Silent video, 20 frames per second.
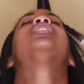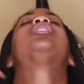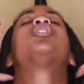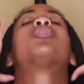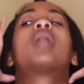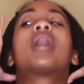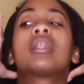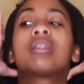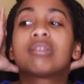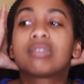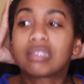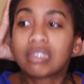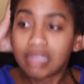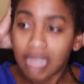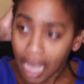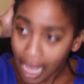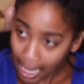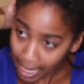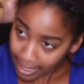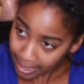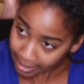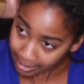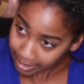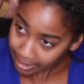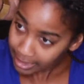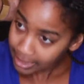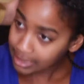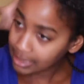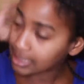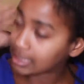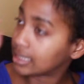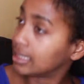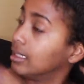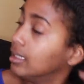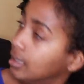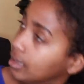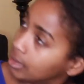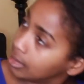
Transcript: trying to tie this,